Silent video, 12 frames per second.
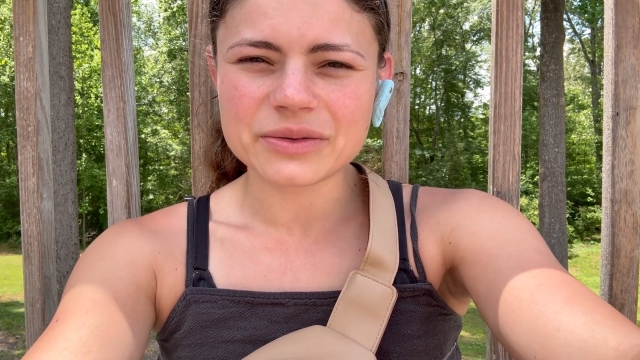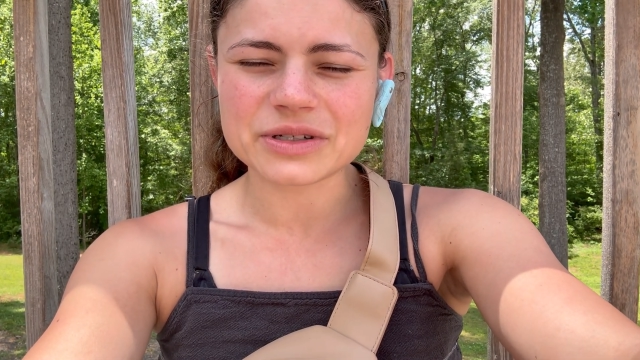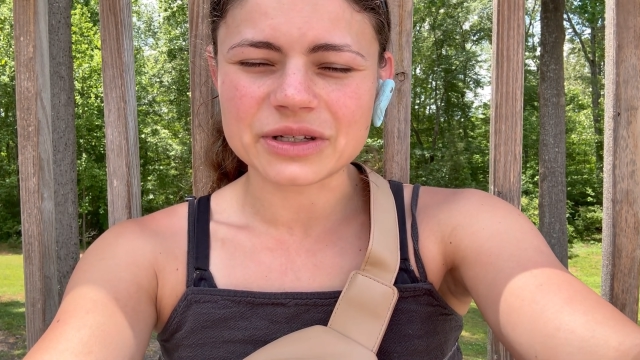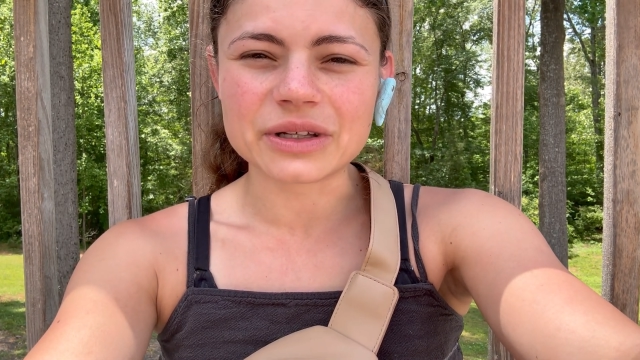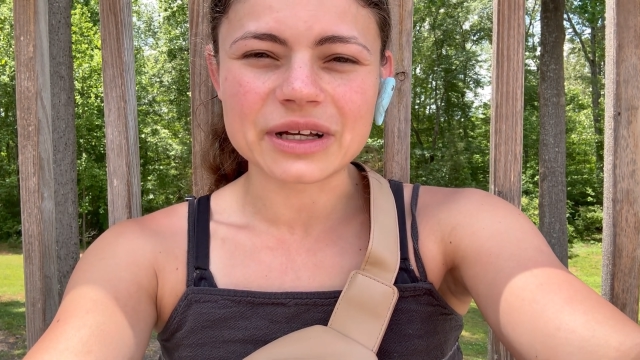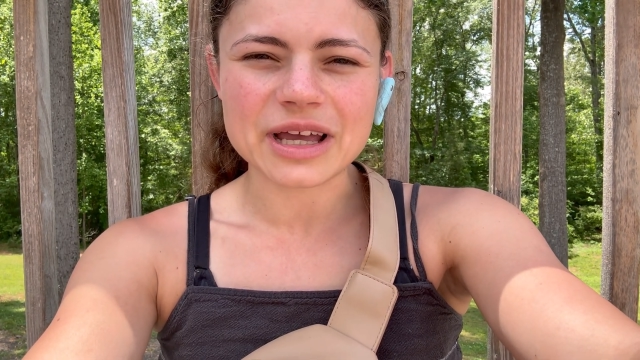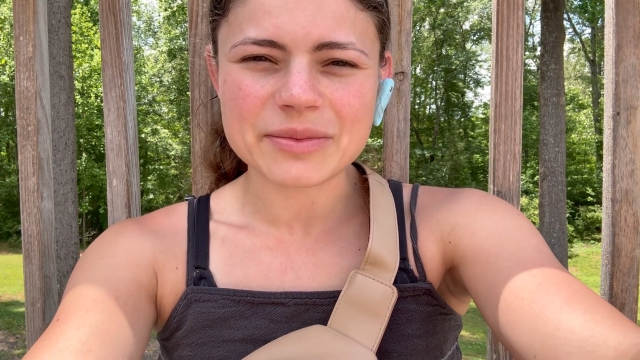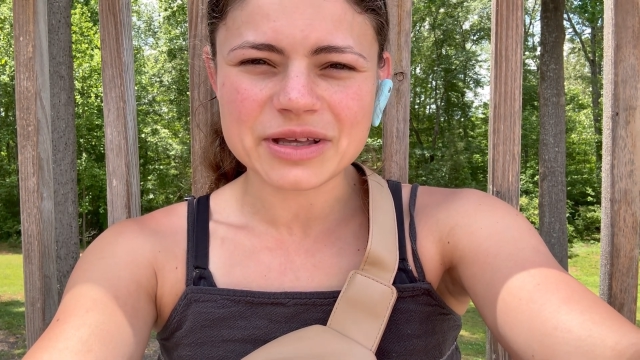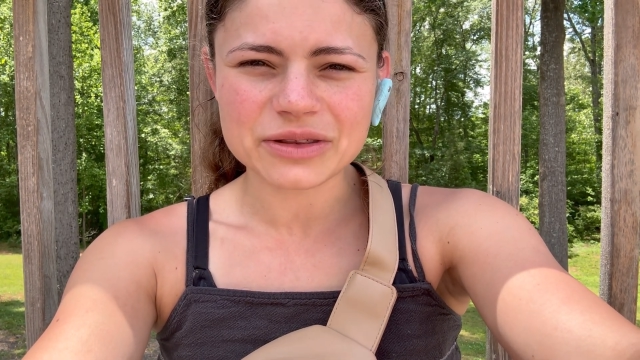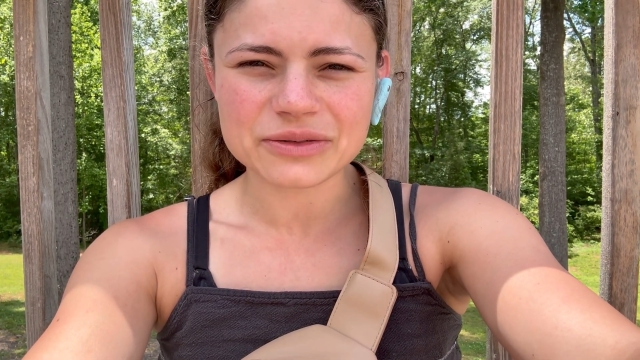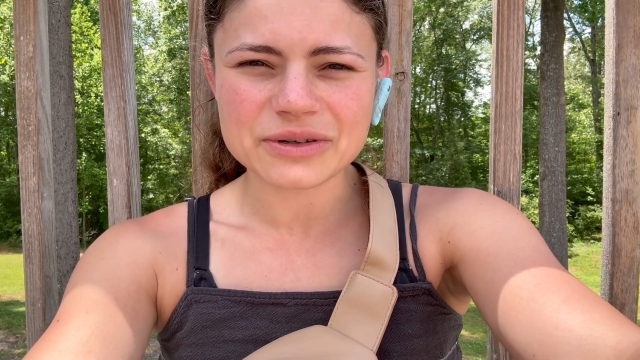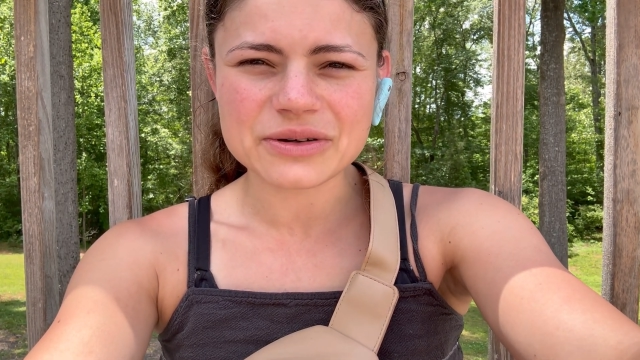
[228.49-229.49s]
to look at me
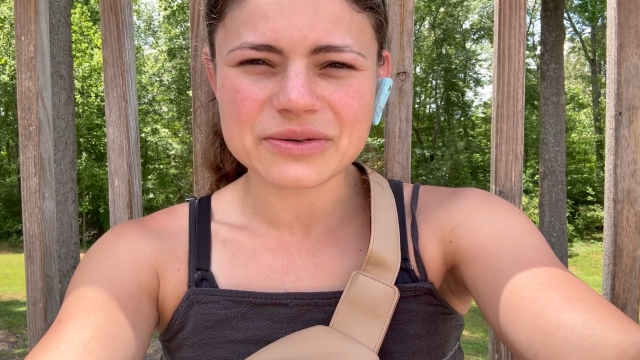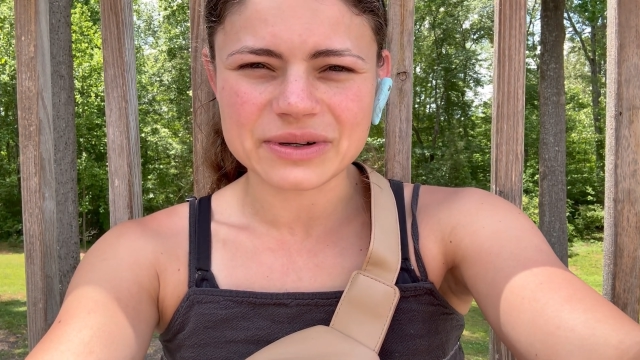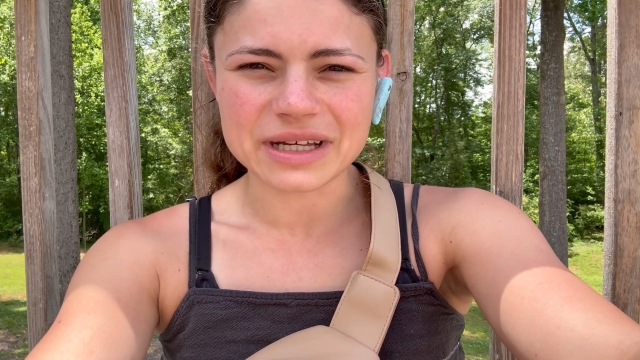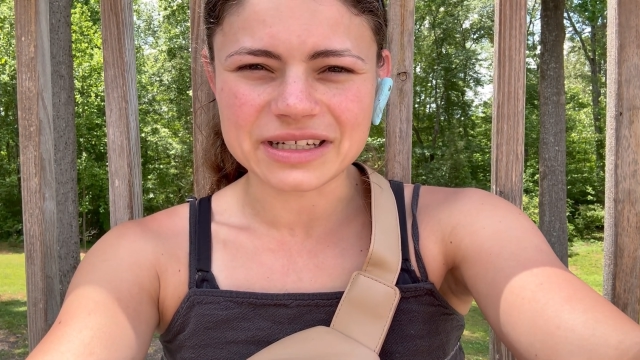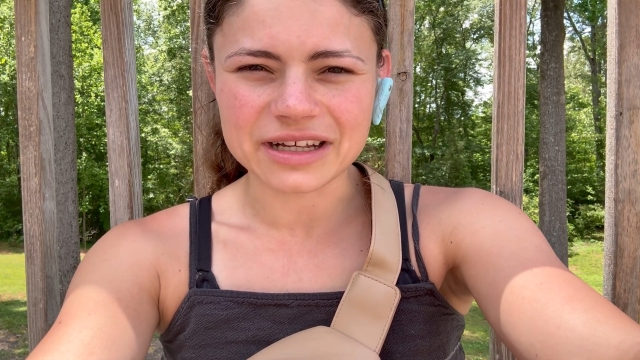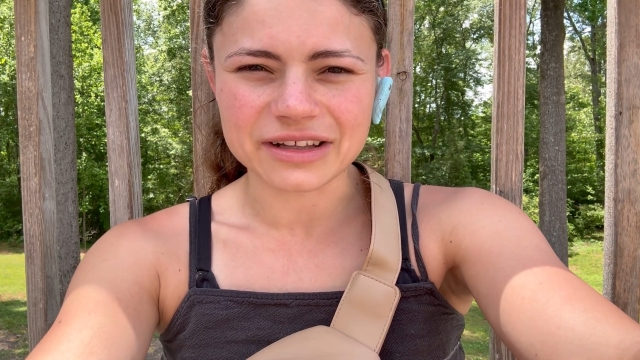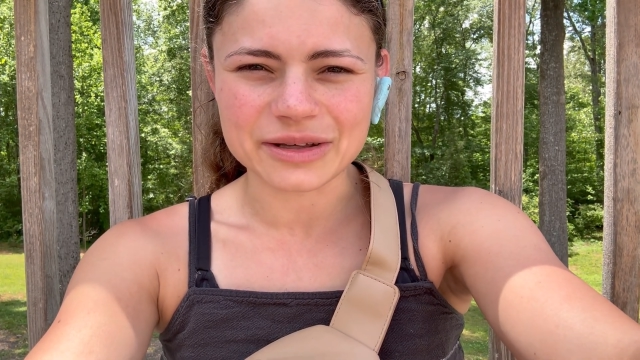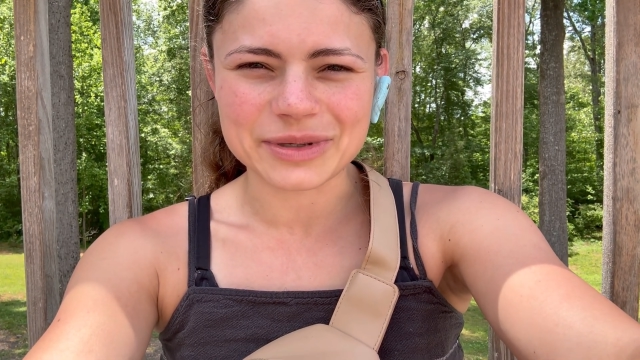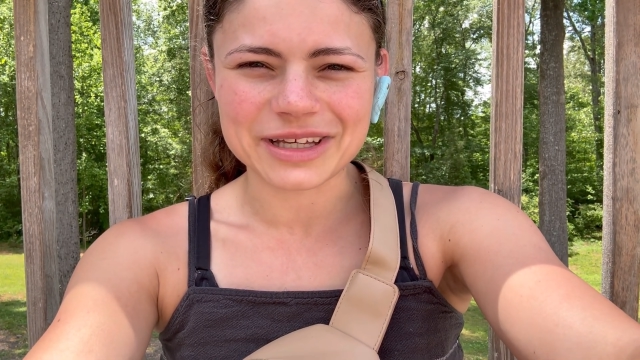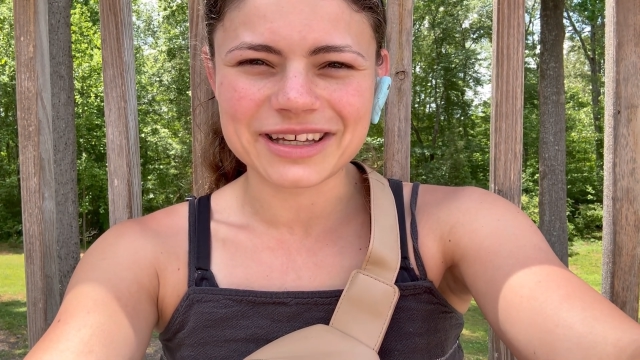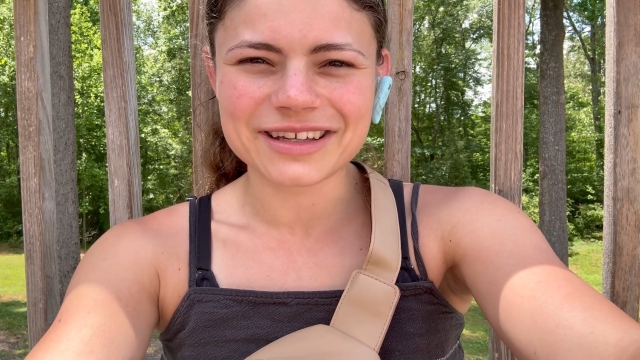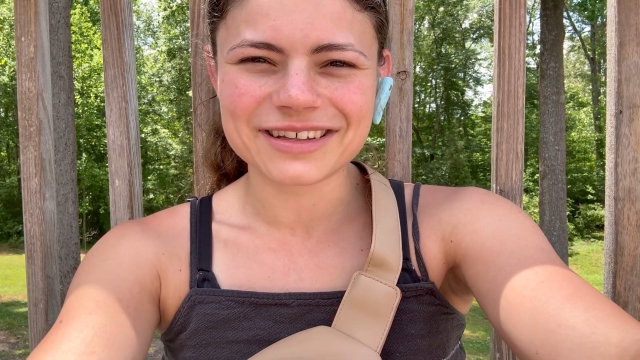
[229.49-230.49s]
through and yell at
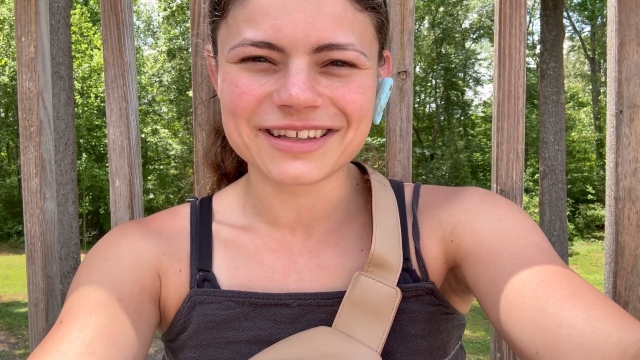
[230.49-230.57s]
me.